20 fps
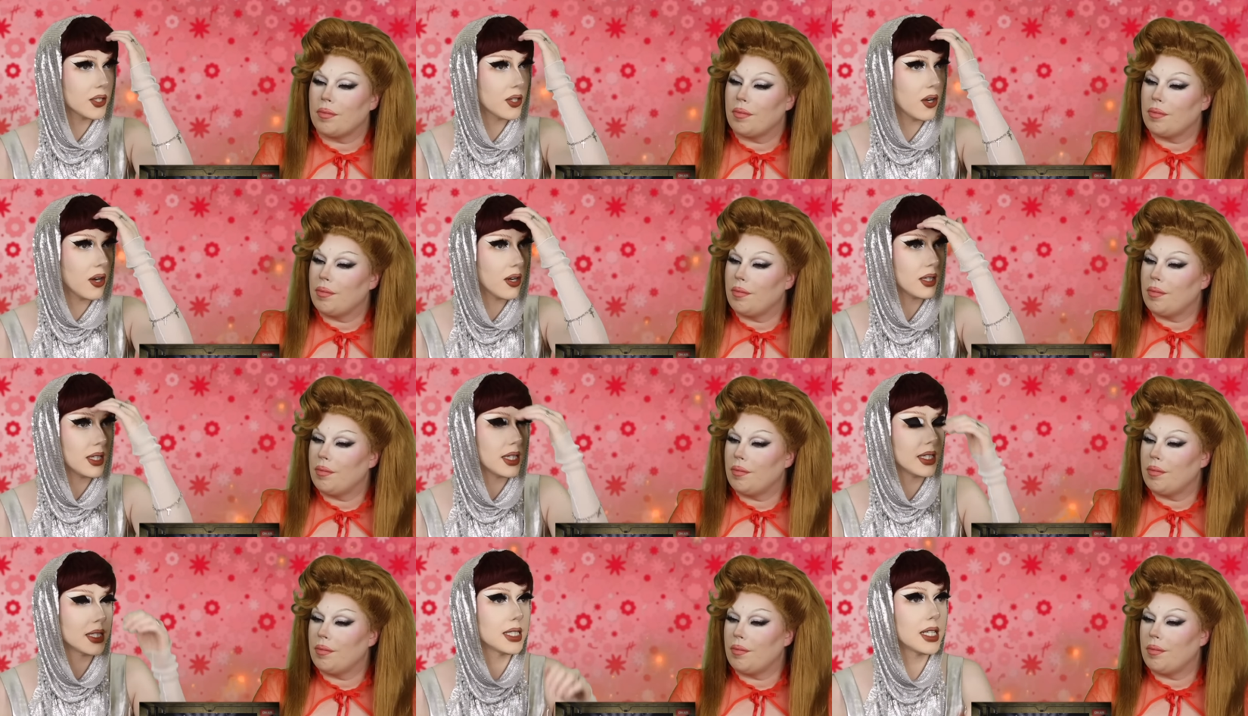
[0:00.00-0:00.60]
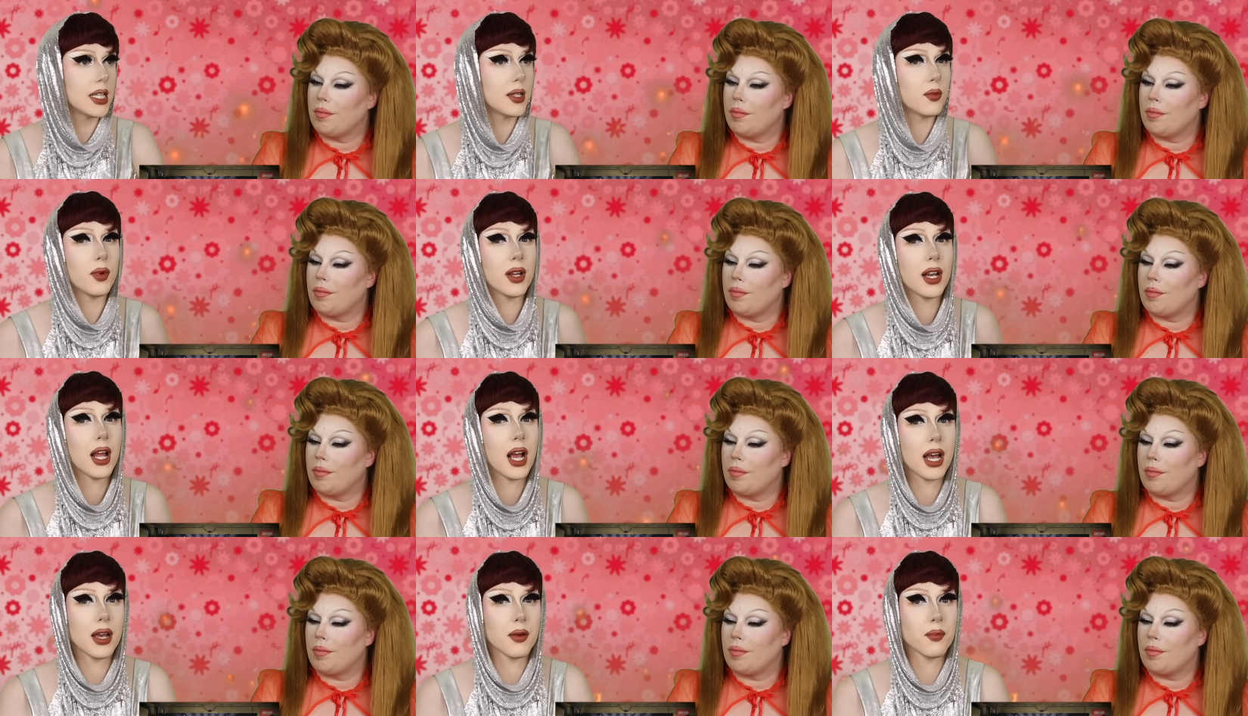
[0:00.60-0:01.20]
Speaker 1: Scarlet did
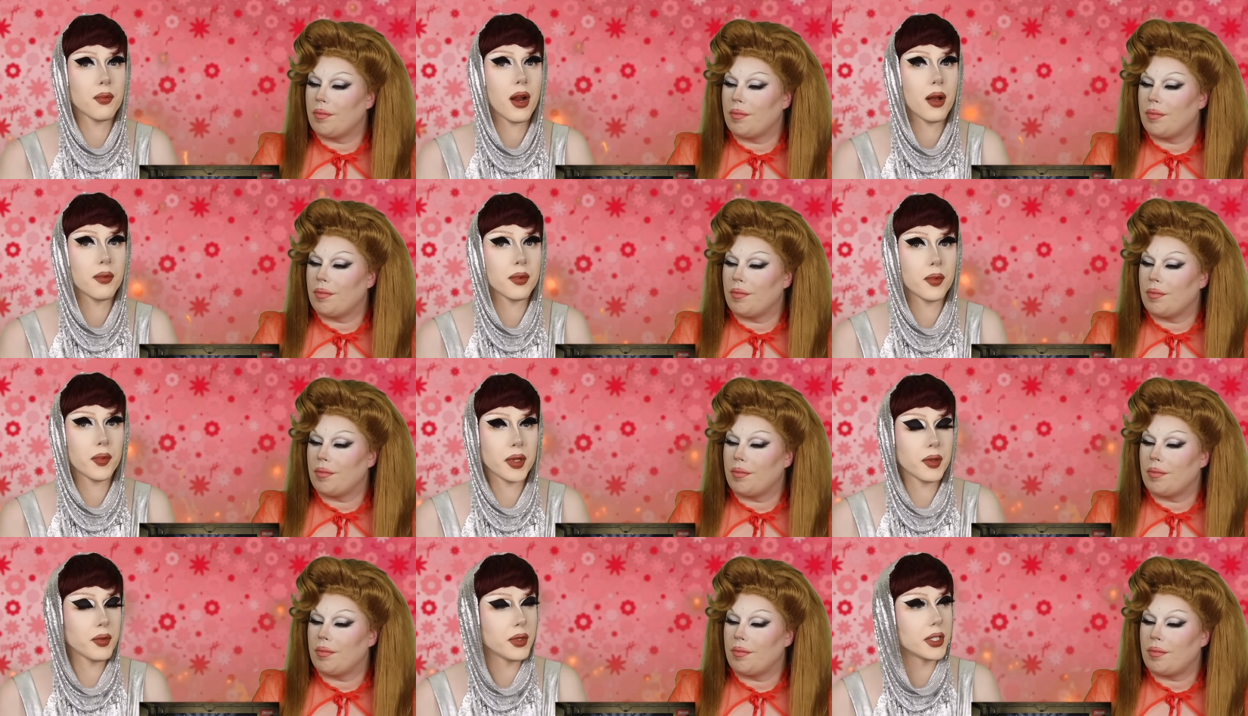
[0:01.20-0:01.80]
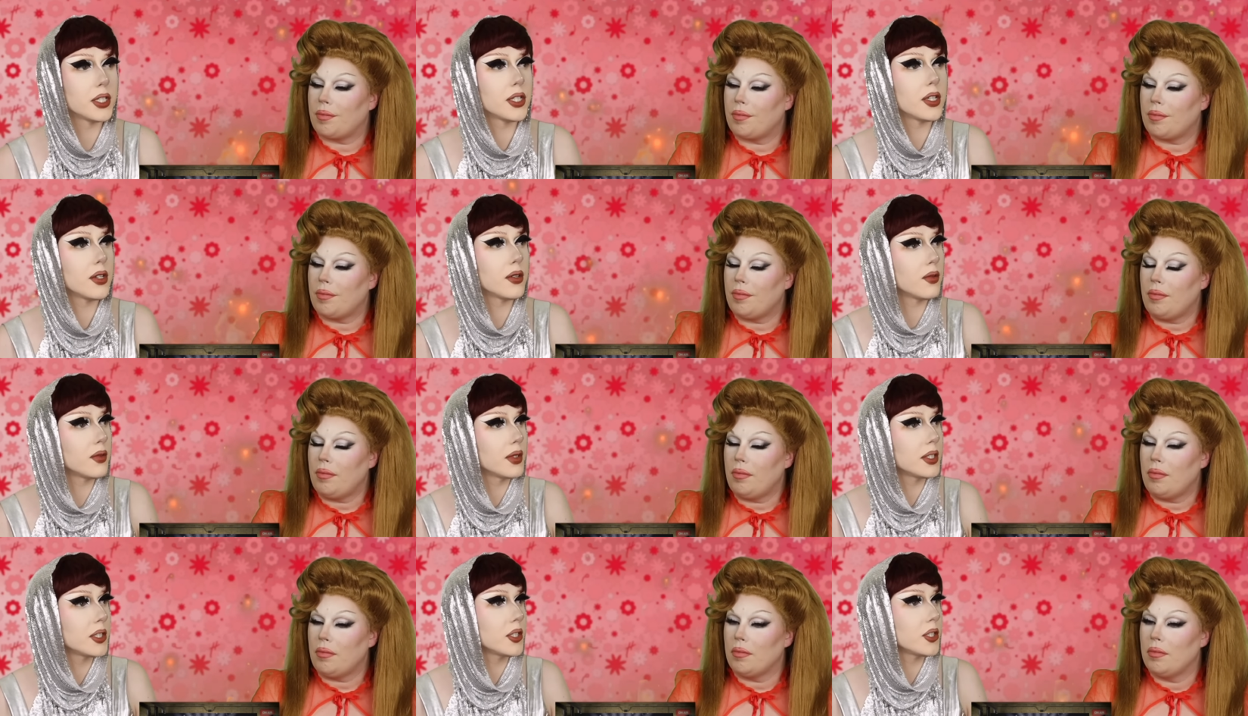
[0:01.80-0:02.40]
what I probably would do,
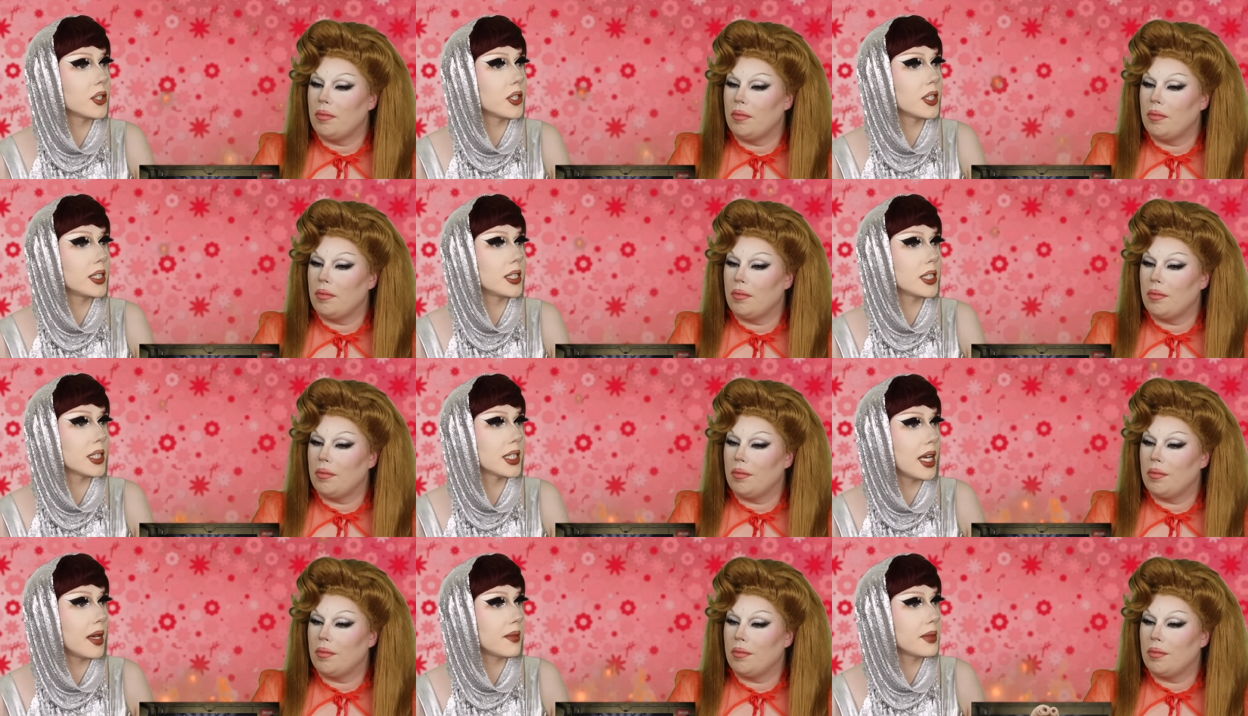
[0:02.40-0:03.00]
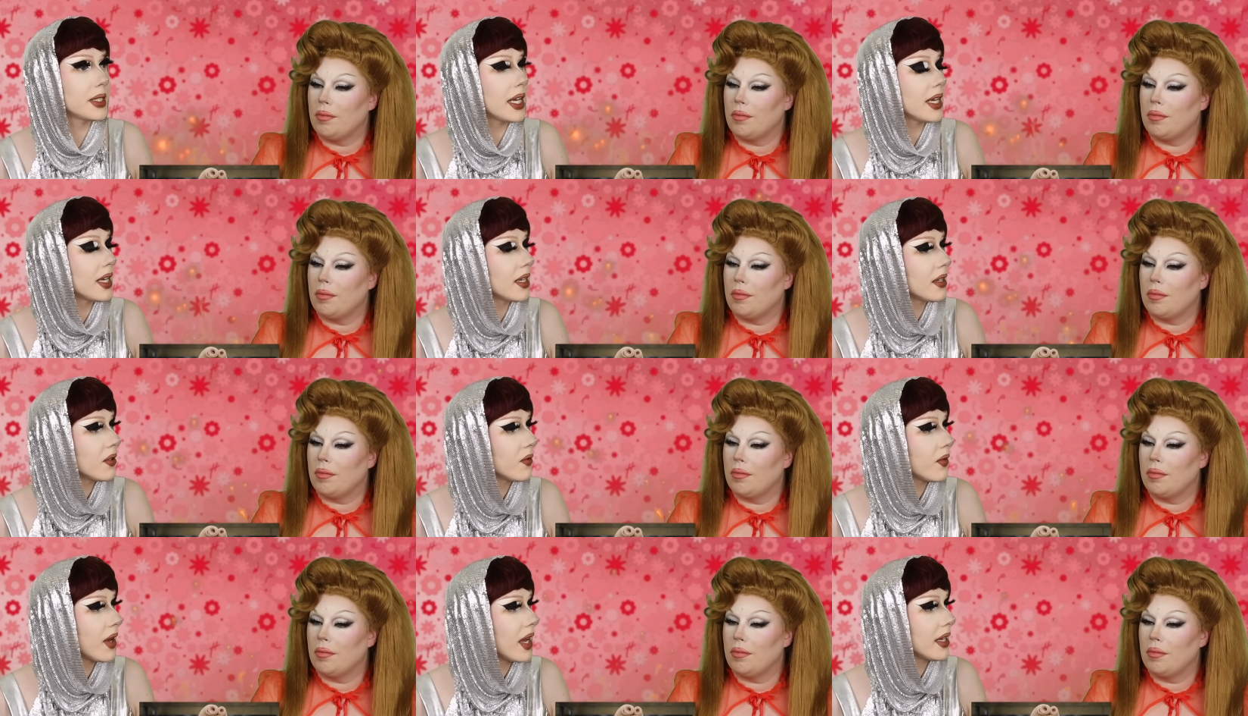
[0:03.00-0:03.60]
which is she just kept
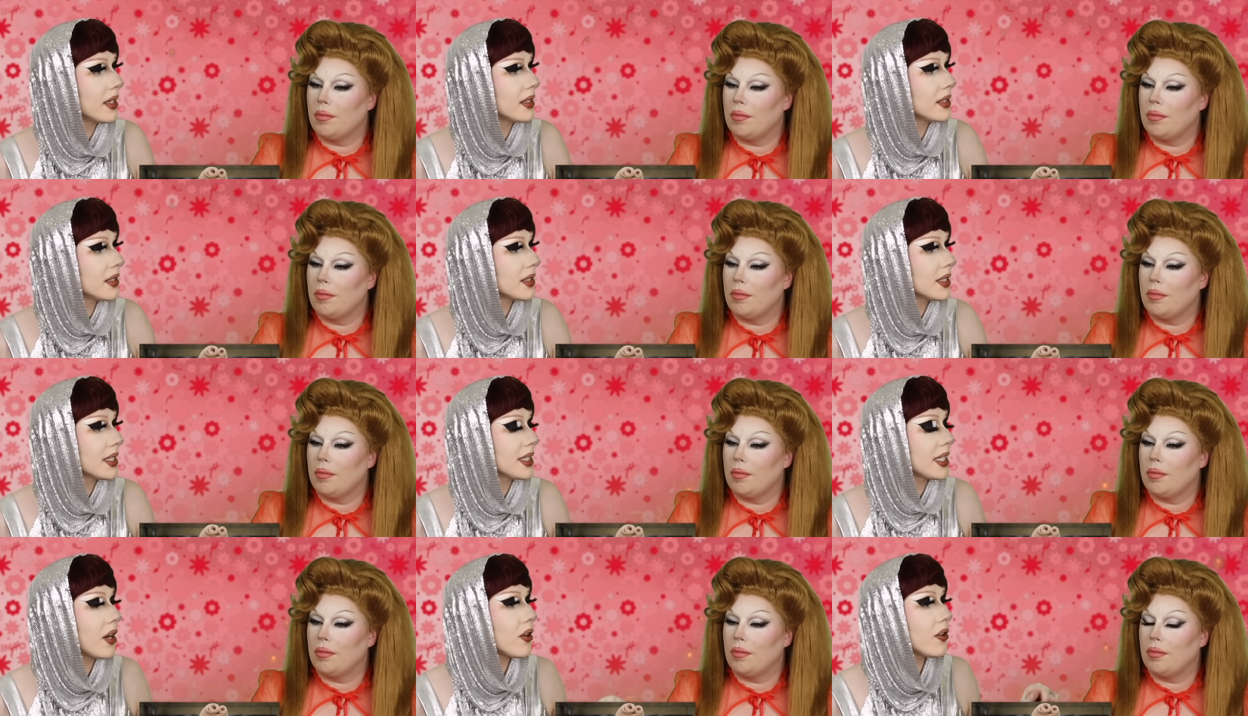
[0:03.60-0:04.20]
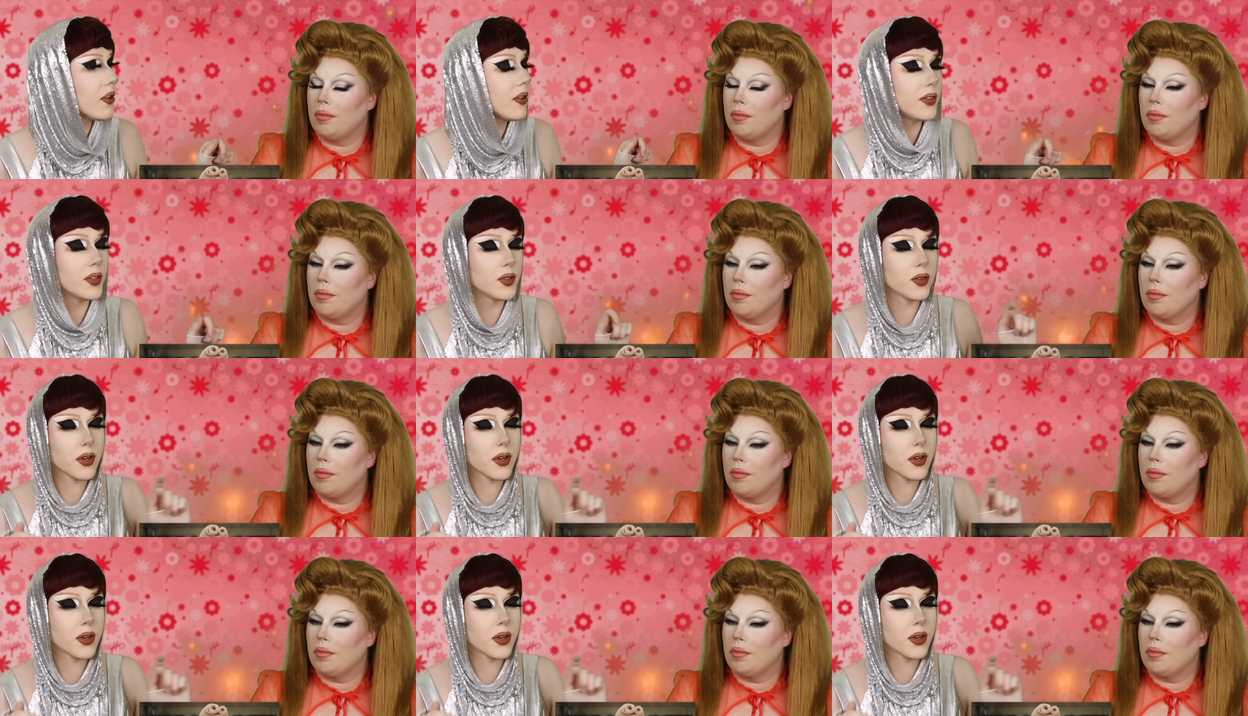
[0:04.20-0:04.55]
taking the reins. Because I don't know if you